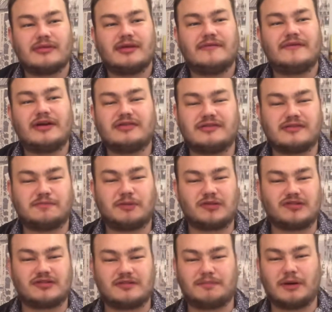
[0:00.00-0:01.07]
very
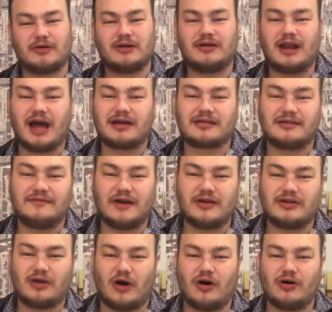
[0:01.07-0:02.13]
suspicious about it and acting
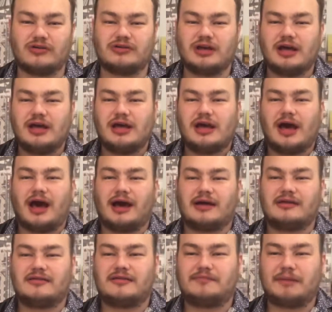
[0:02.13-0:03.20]
very odd
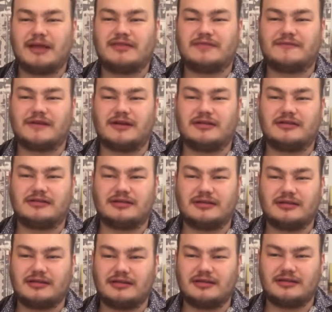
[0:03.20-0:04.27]
and suspenseful. And
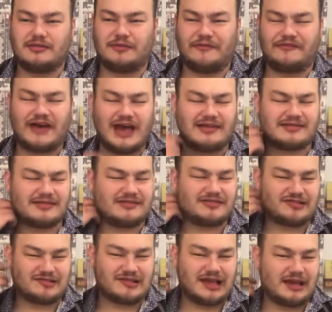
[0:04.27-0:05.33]
the professor's
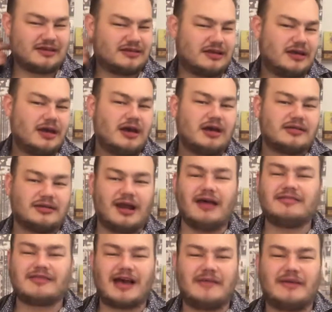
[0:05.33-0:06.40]
just like,
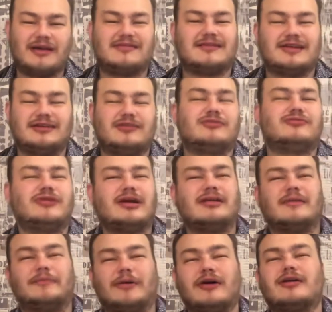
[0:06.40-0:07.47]
last time I seen you read
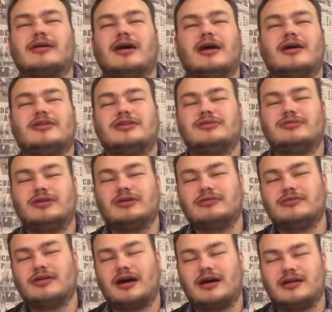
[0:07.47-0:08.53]
a book,
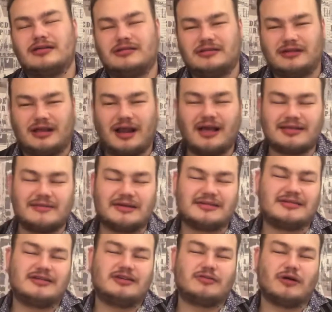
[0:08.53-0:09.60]
last time I
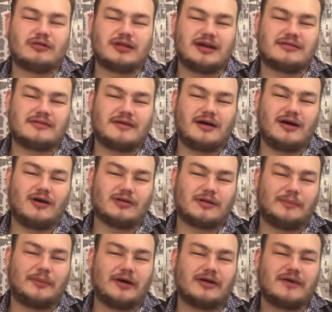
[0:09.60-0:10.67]
seen you hold a
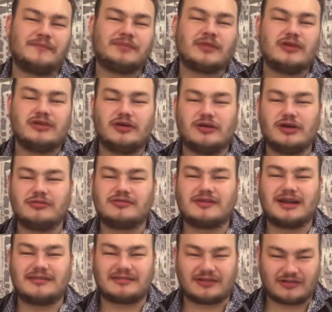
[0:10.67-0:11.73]
book, you used
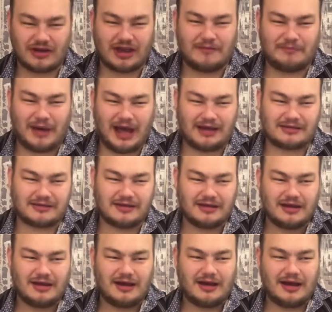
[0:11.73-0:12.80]
it as a cricket bat.
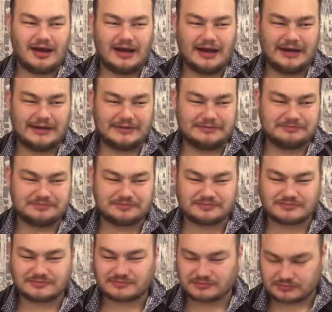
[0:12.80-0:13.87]

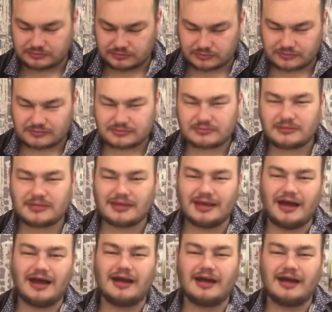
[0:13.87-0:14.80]
And